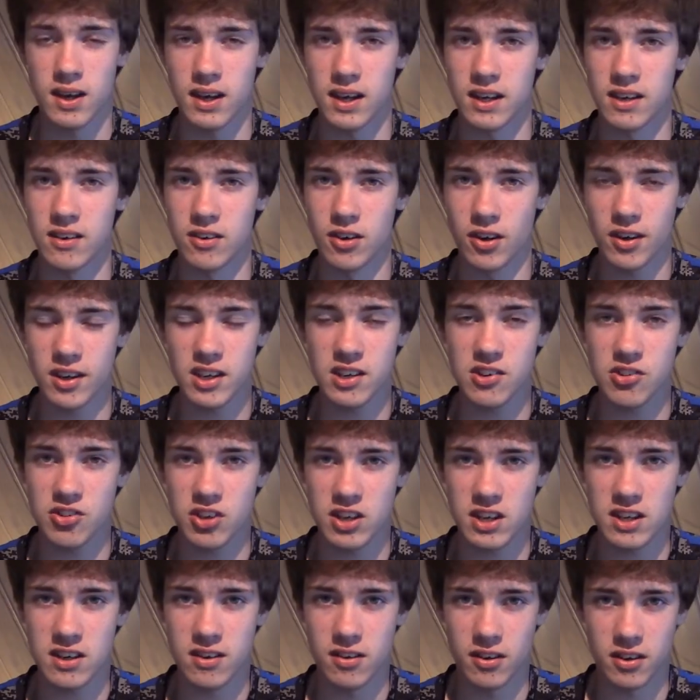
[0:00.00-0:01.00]
in
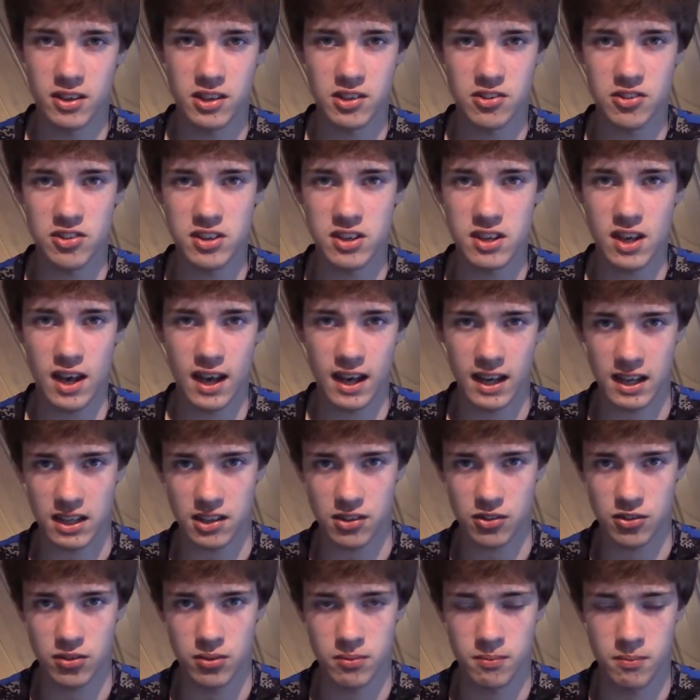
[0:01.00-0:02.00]

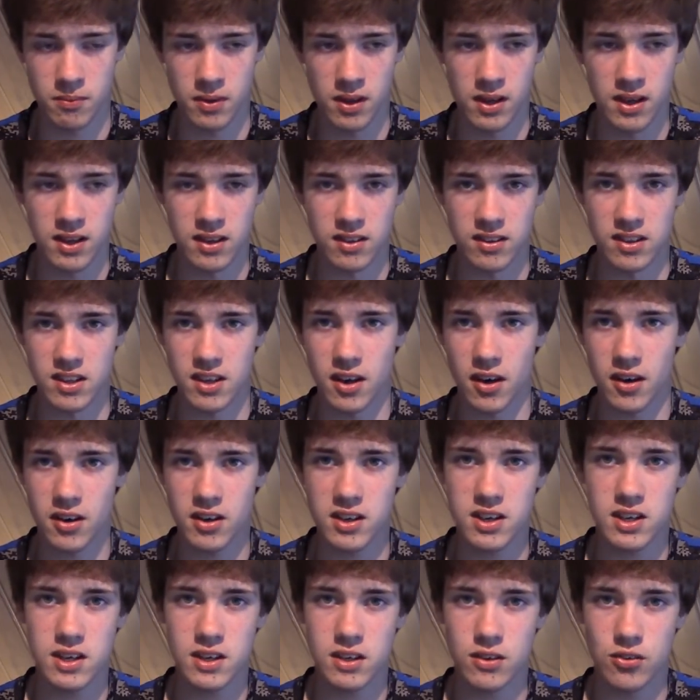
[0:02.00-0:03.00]
1998, the
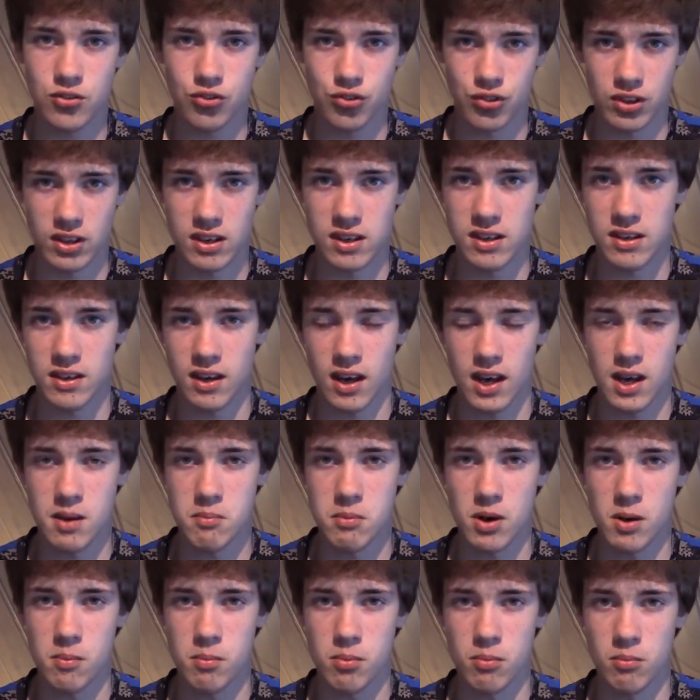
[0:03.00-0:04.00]
IEC came
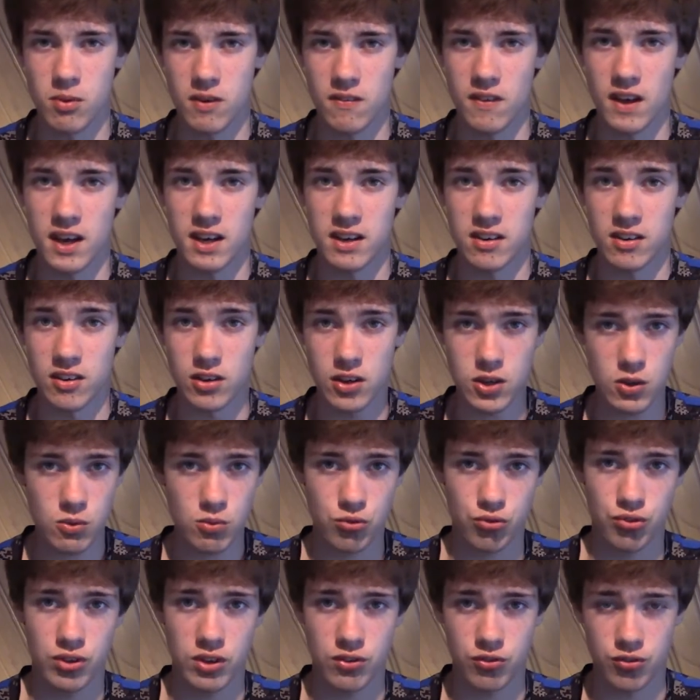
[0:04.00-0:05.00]
up with a new
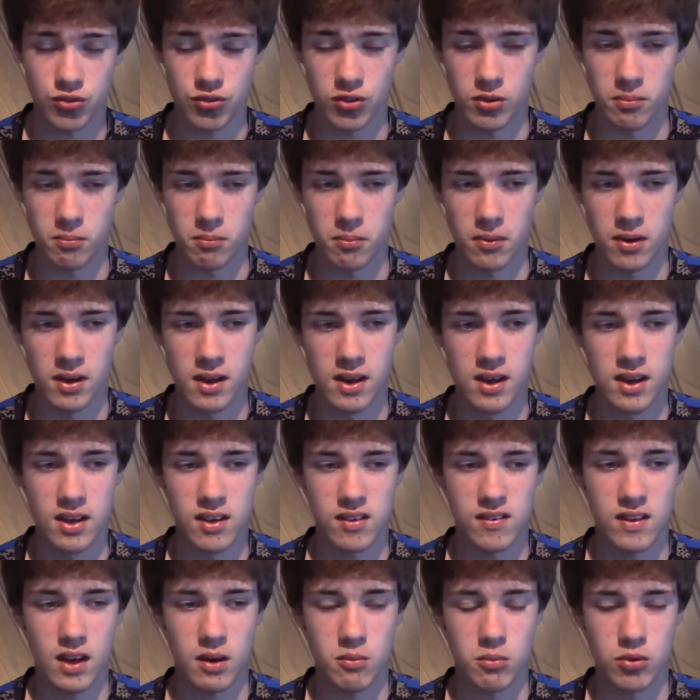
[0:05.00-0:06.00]
system
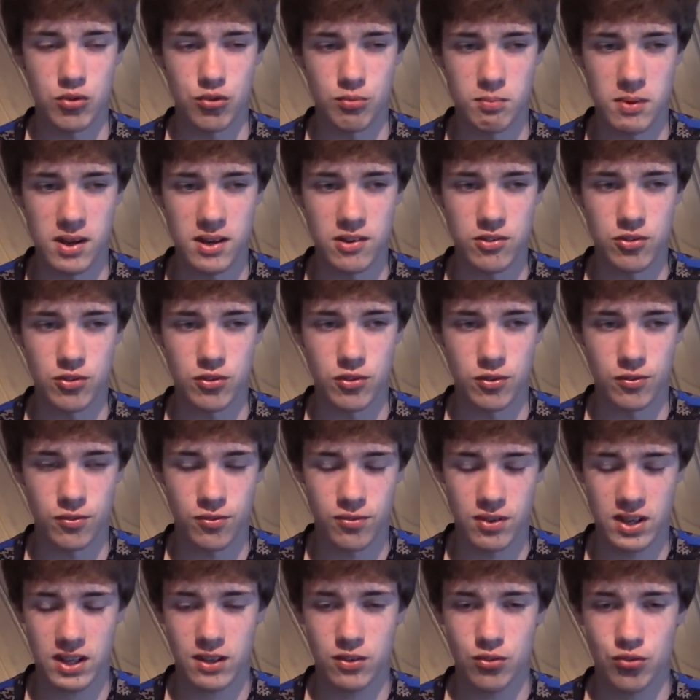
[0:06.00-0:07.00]
that was meant to
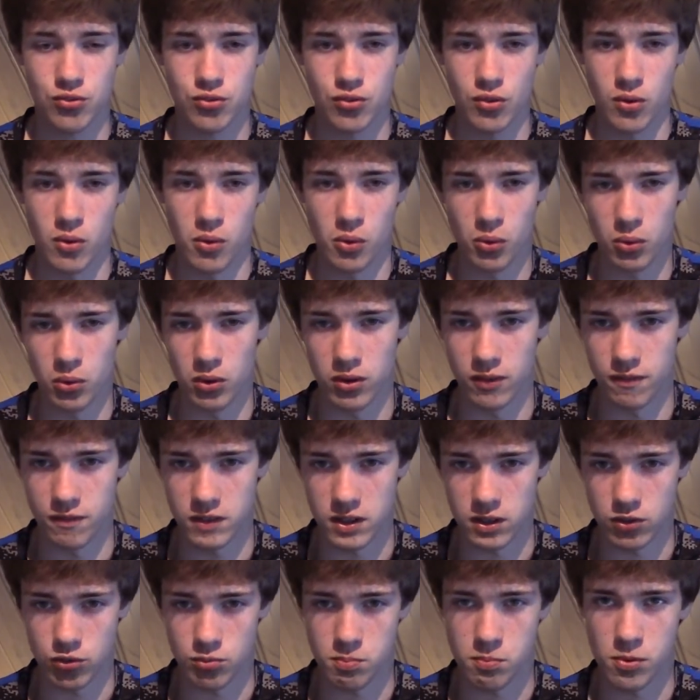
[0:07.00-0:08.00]
fix all of
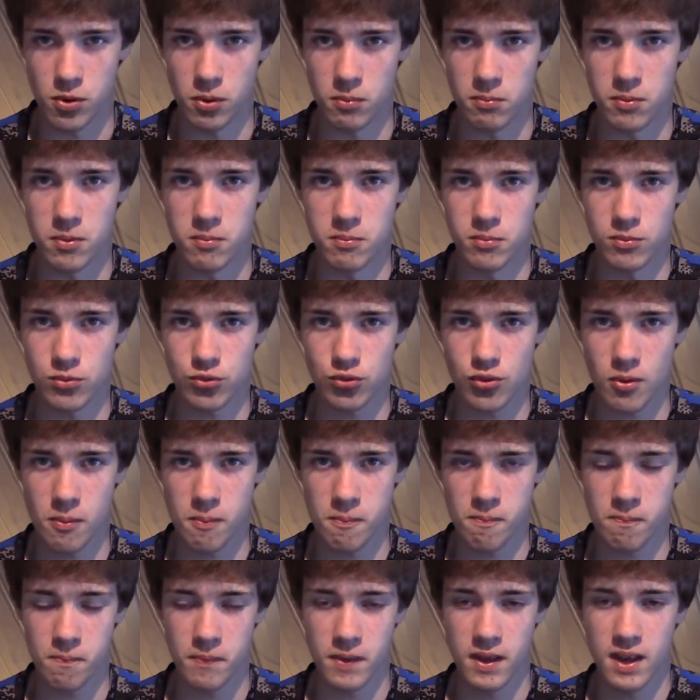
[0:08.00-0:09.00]
these problems.
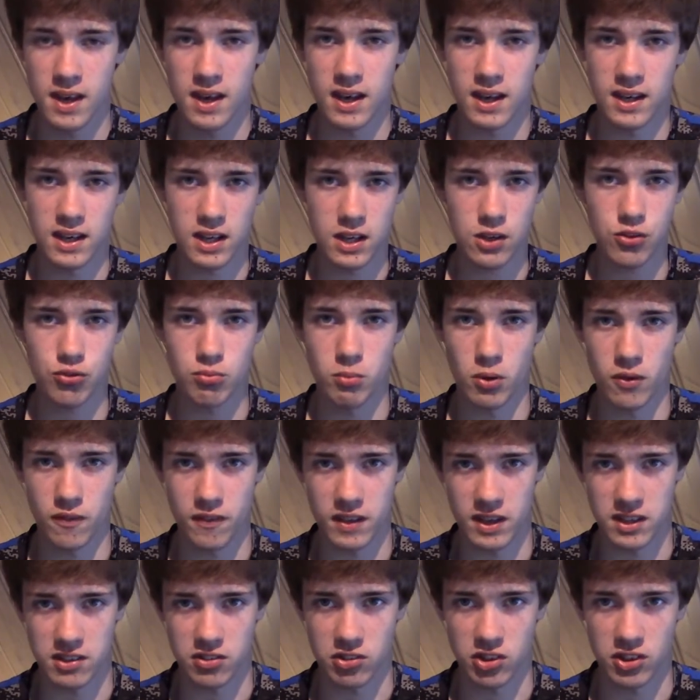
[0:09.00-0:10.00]
And here's what
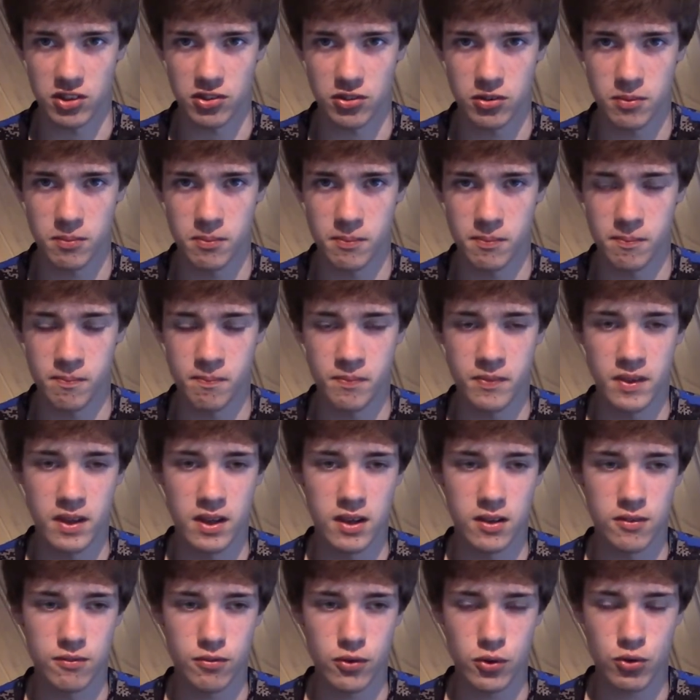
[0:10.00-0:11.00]
they did.
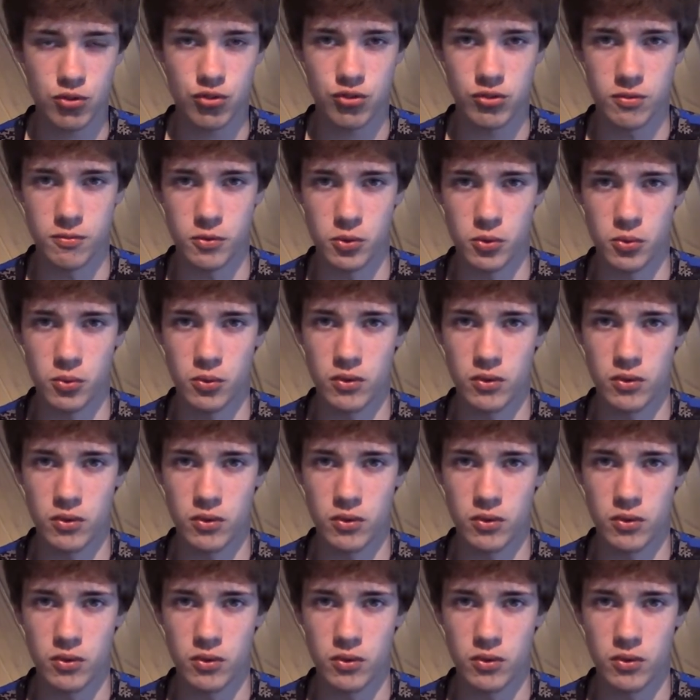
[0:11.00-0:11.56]
First of all,